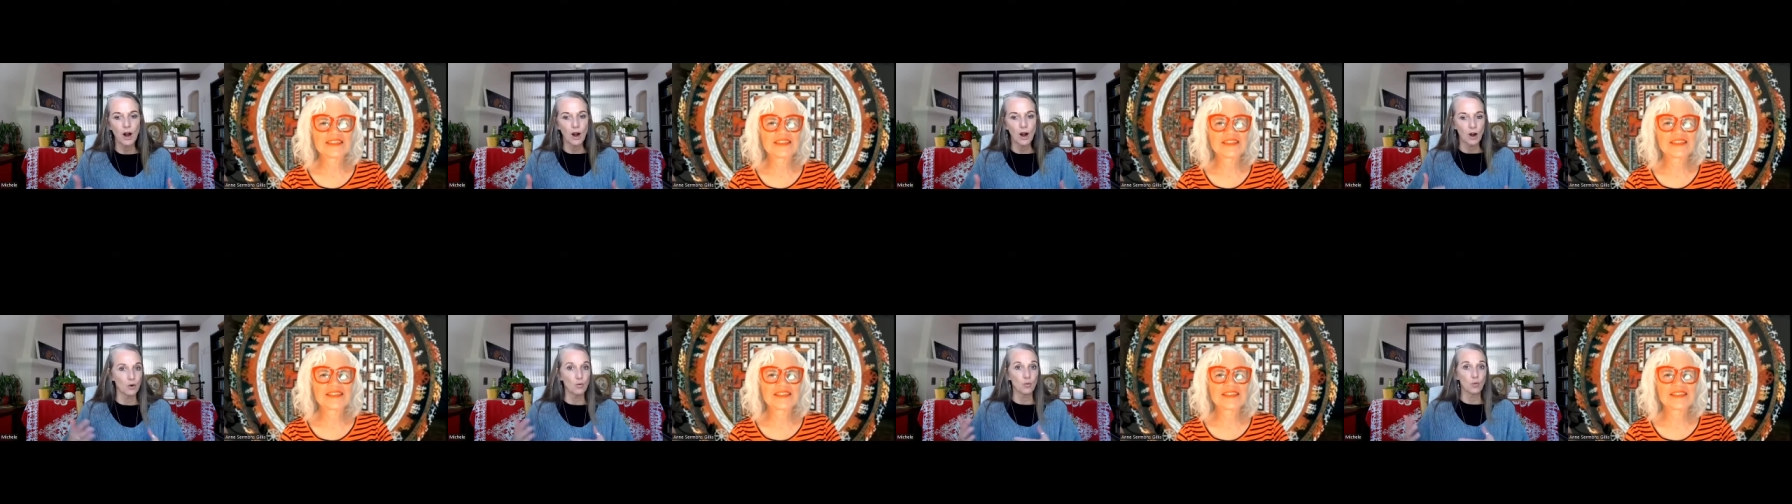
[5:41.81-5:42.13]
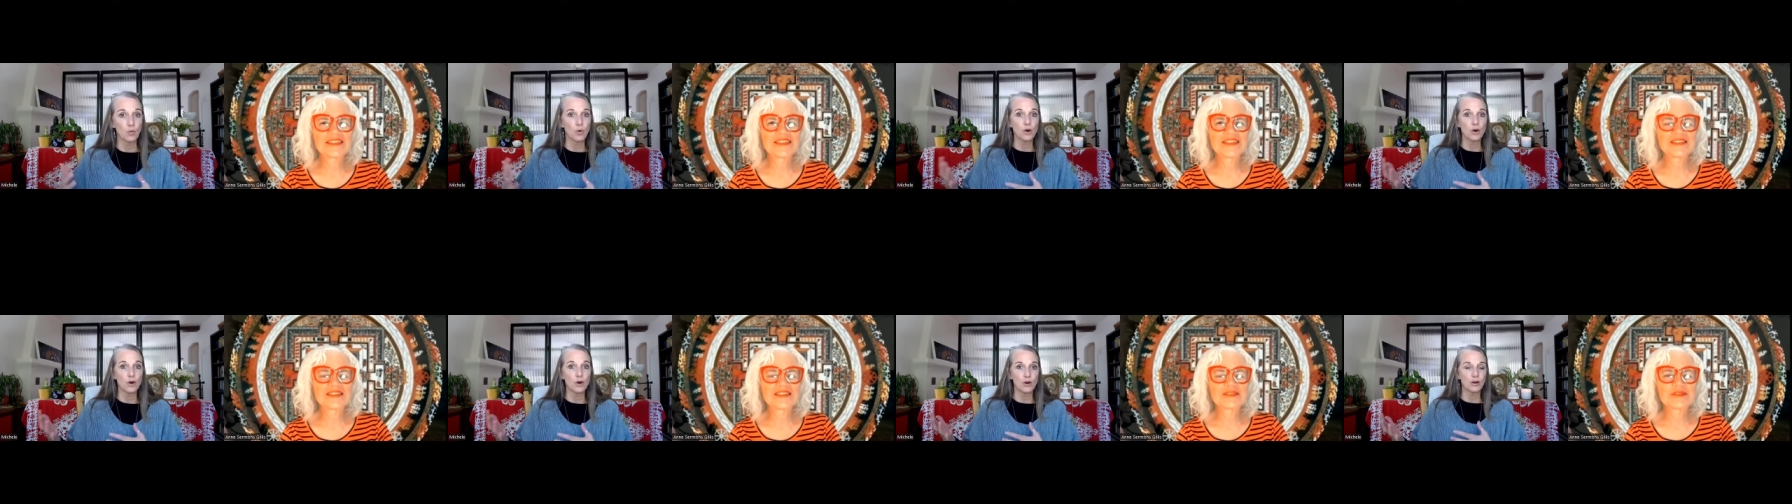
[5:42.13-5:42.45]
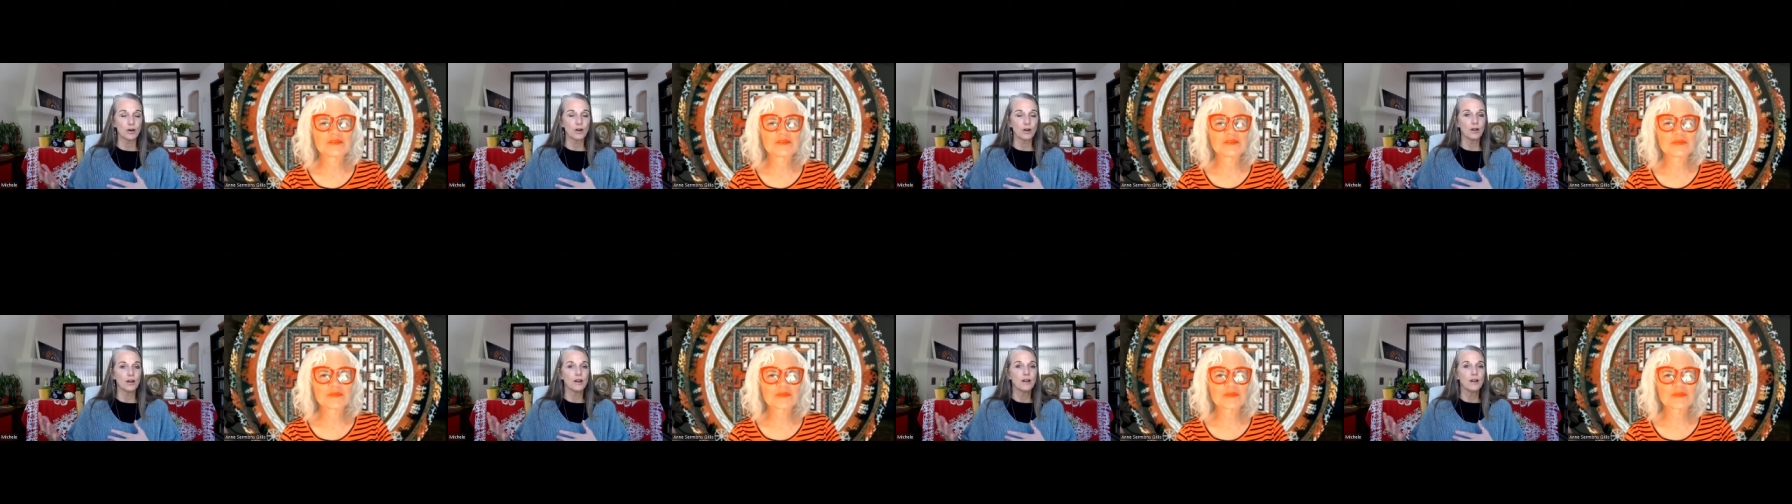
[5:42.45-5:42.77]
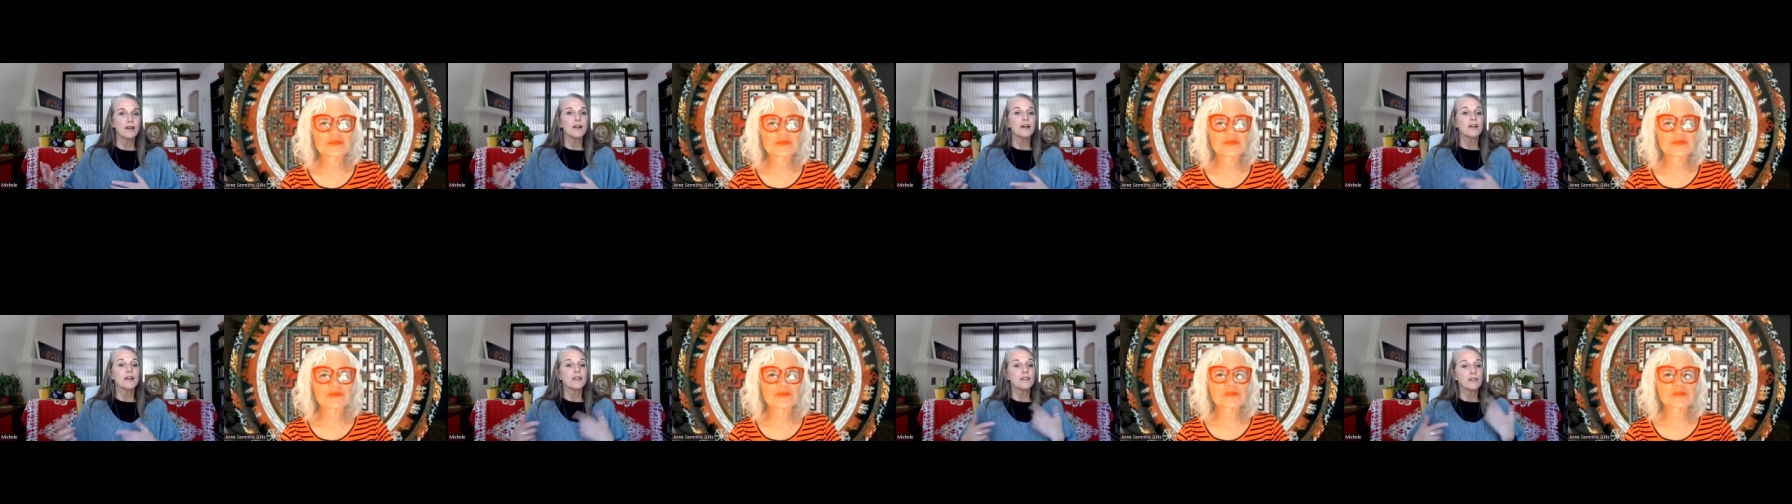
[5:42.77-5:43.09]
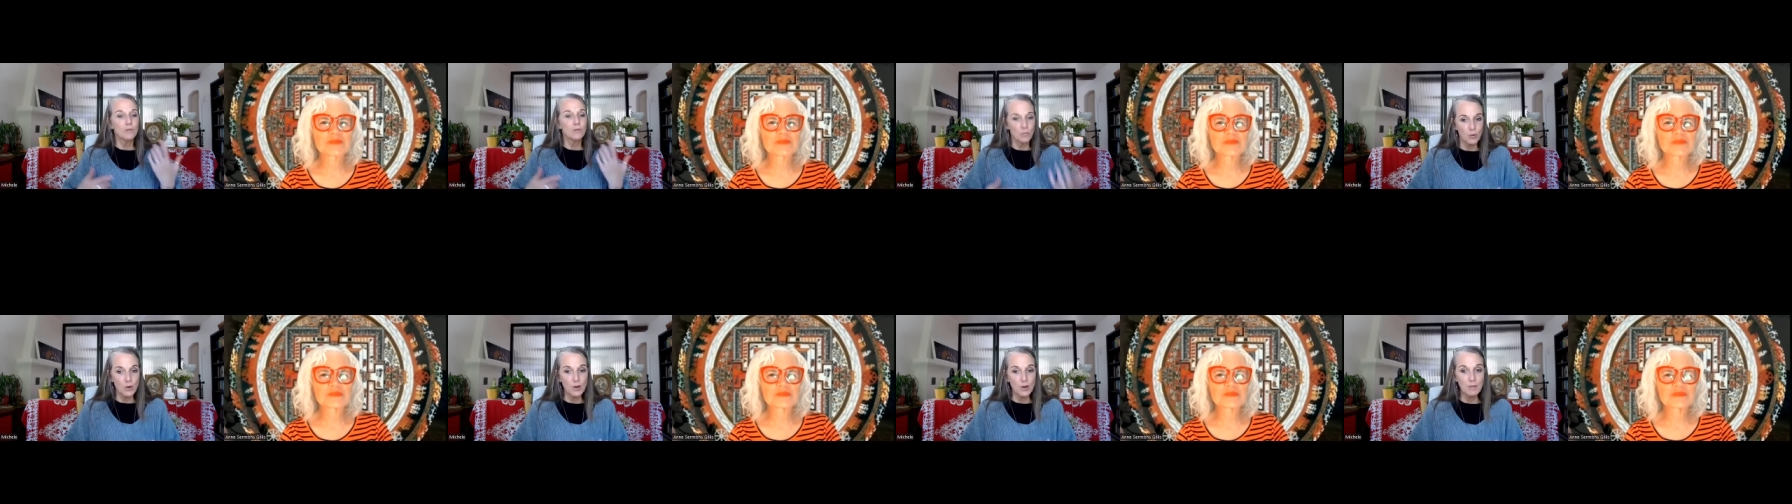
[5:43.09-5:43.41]
our work,
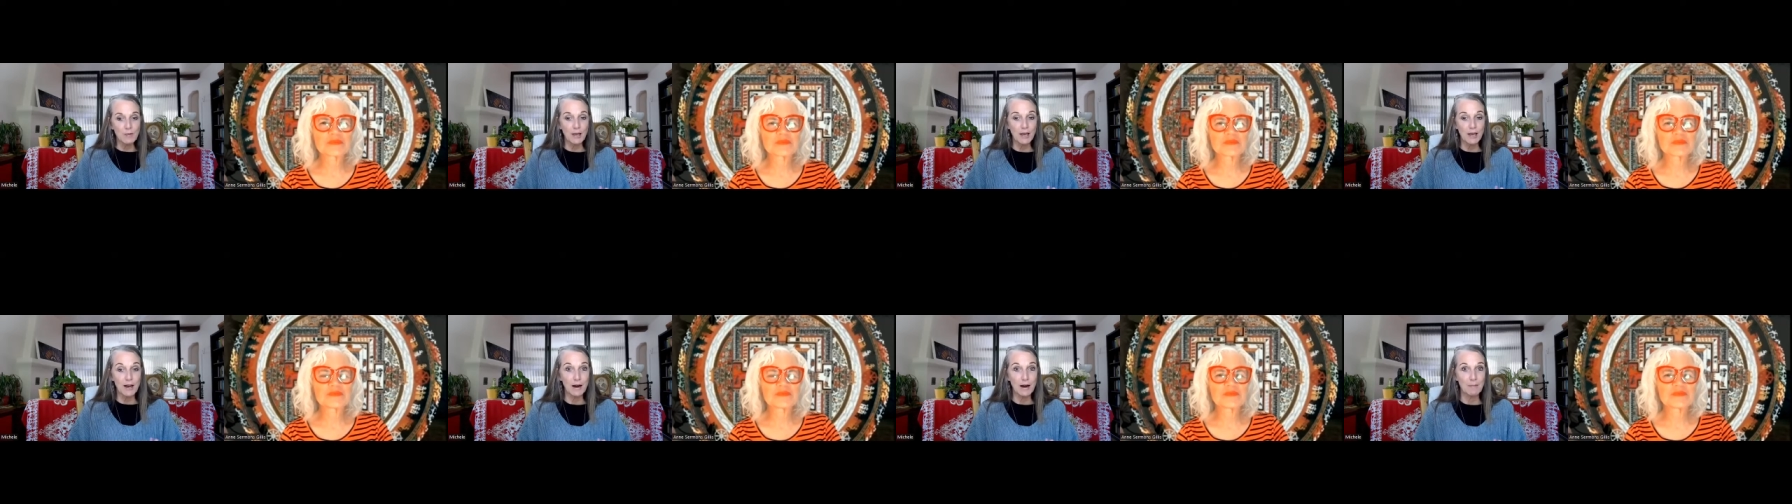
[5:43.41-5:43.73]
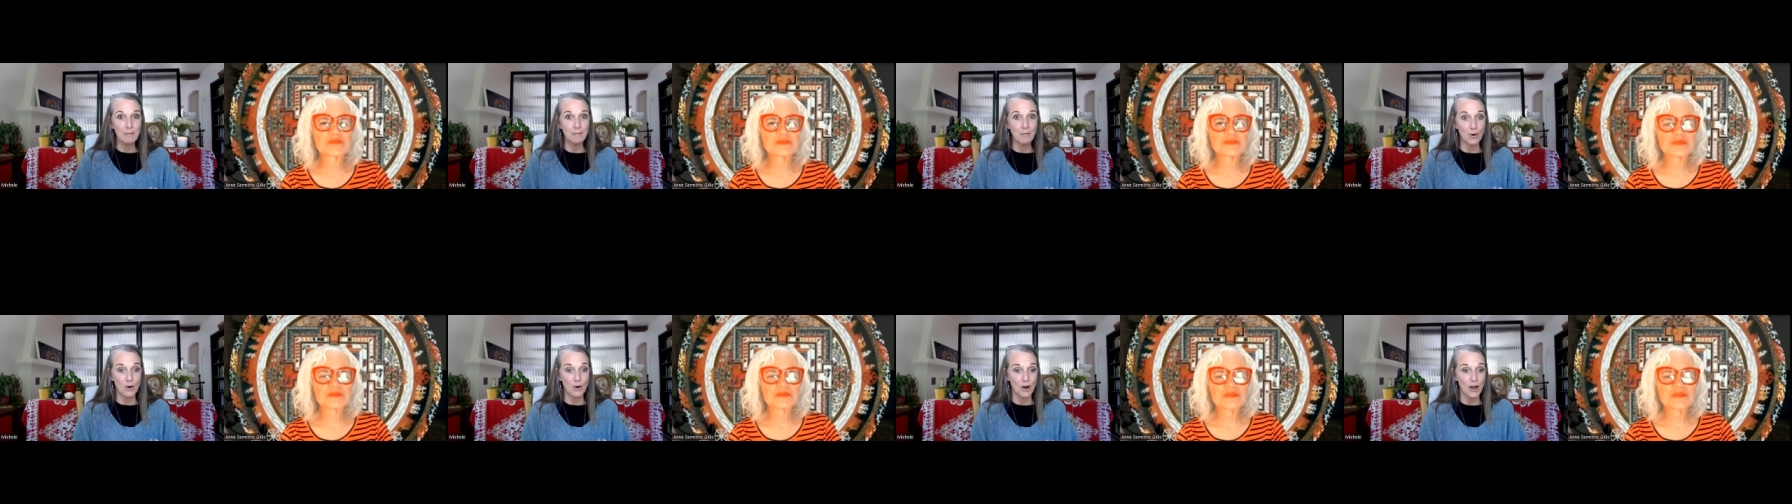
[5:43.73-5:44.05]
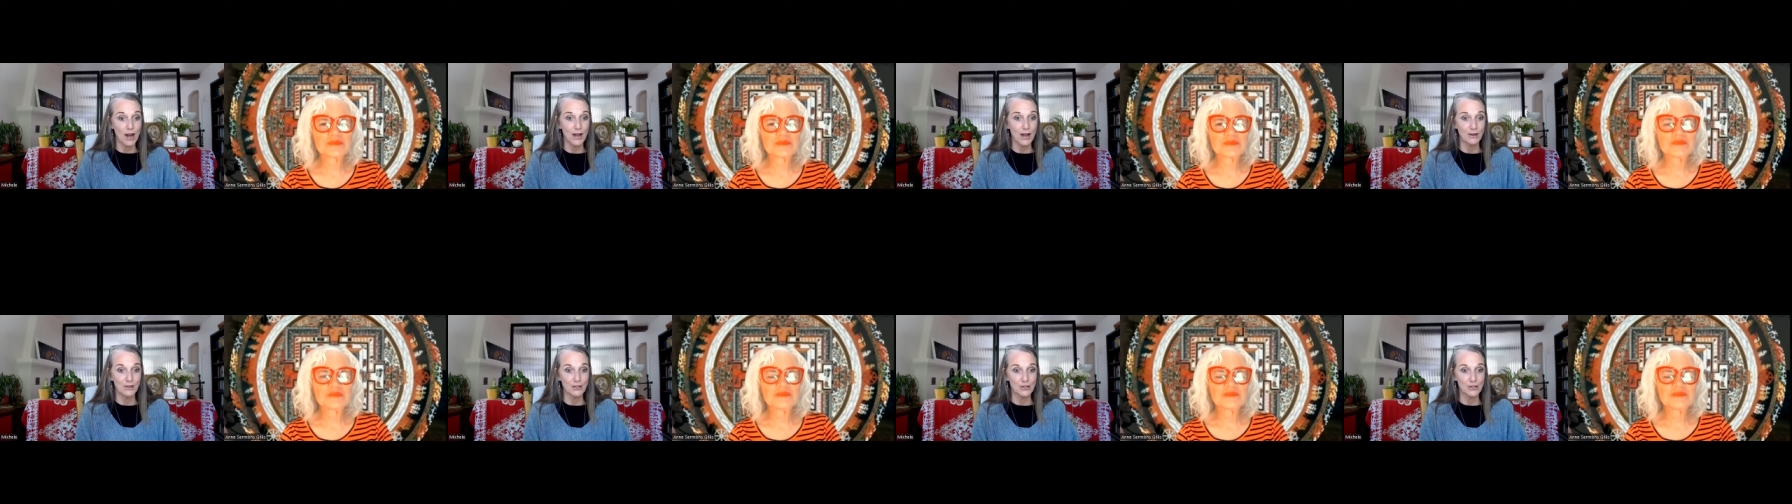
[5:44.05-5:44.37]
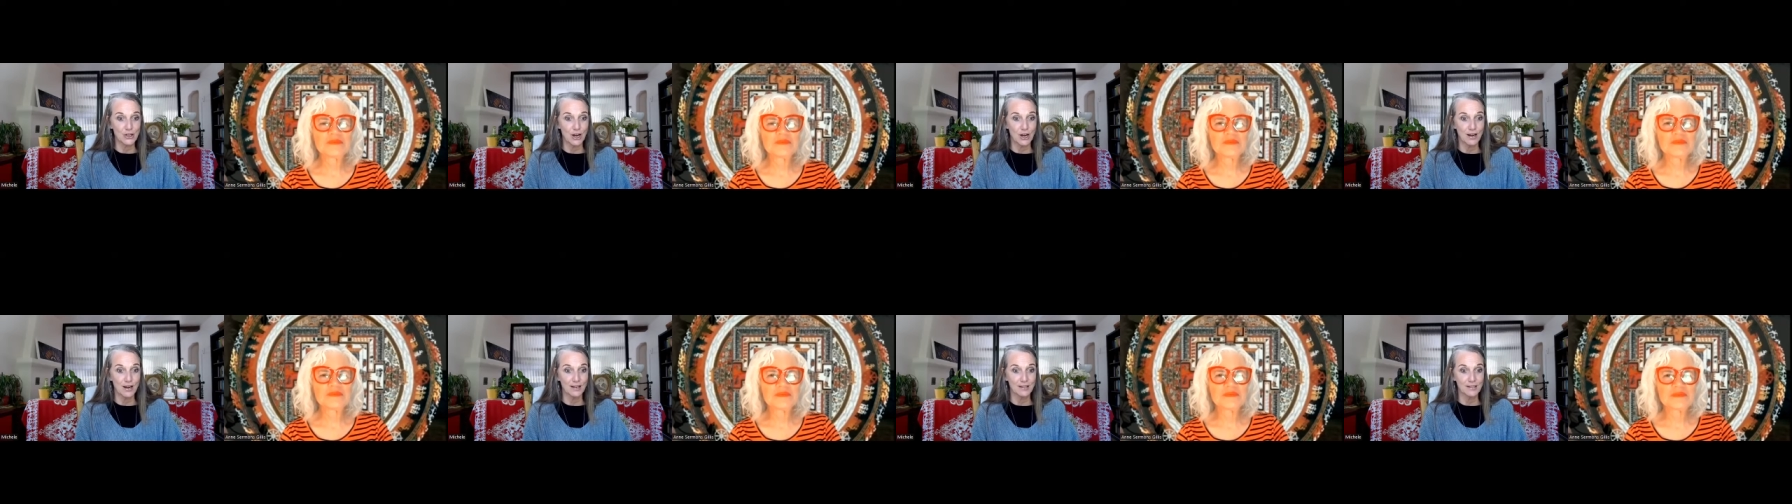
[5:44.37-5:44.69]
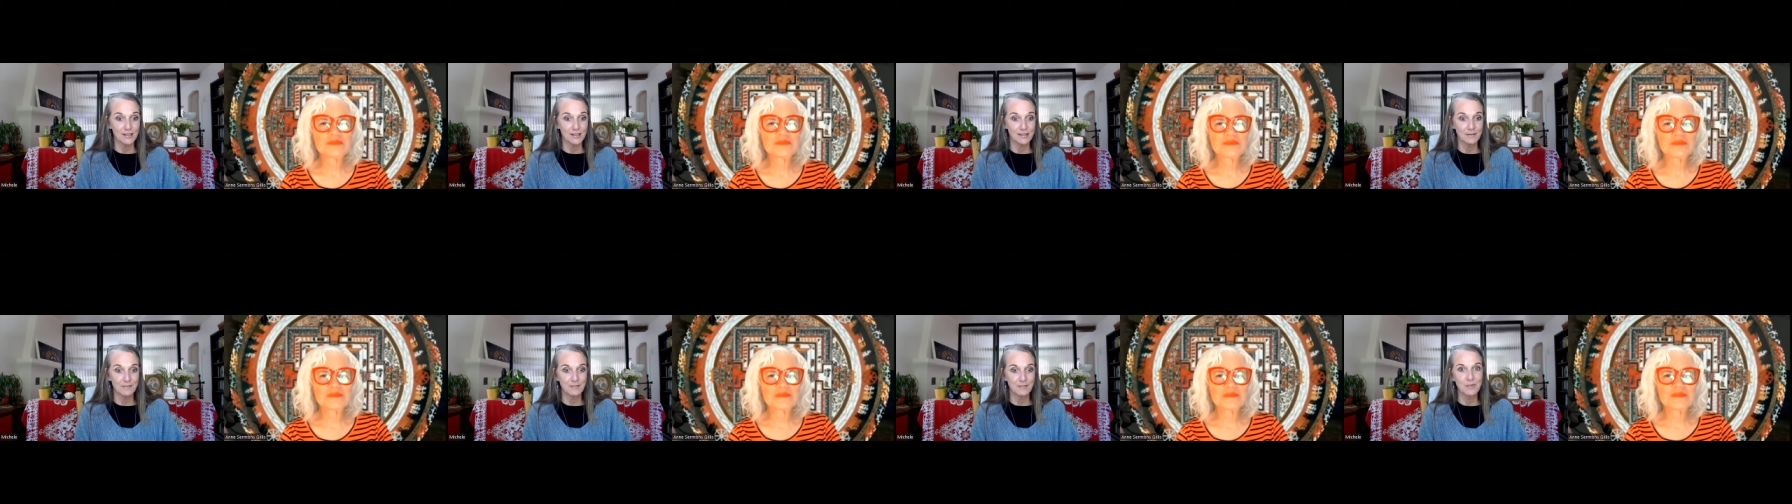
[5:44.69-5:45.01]
we become more
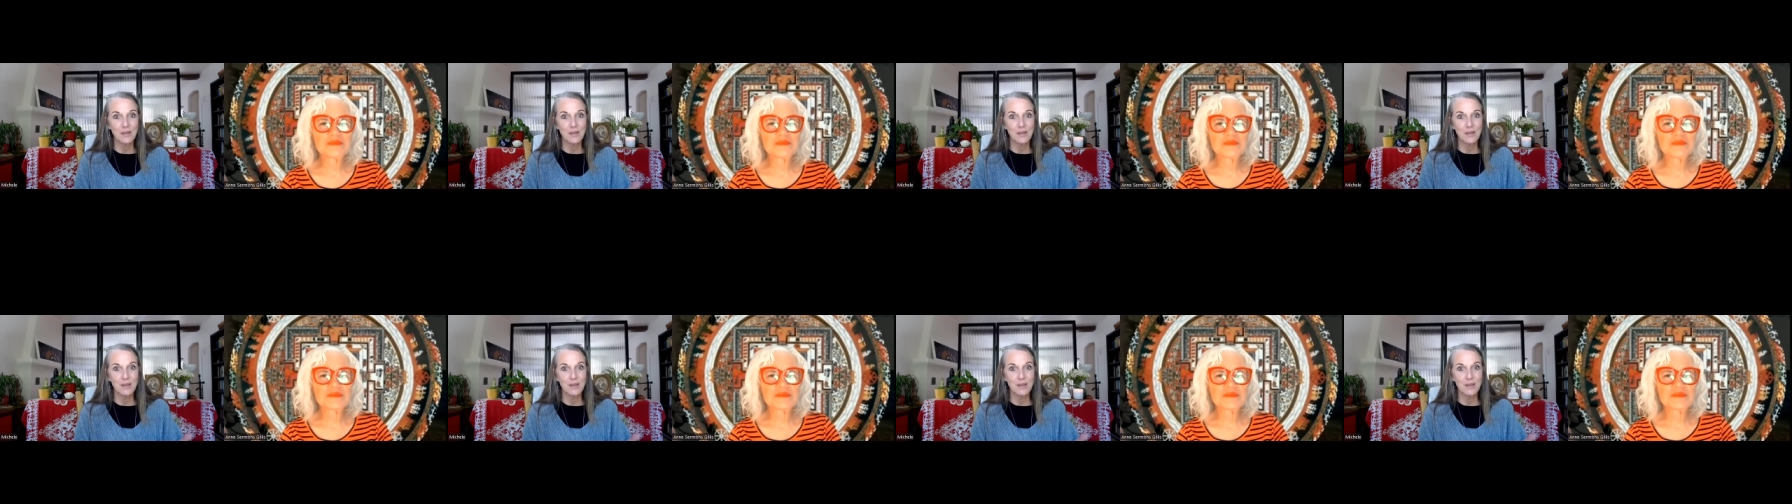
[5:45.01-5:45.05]
energized.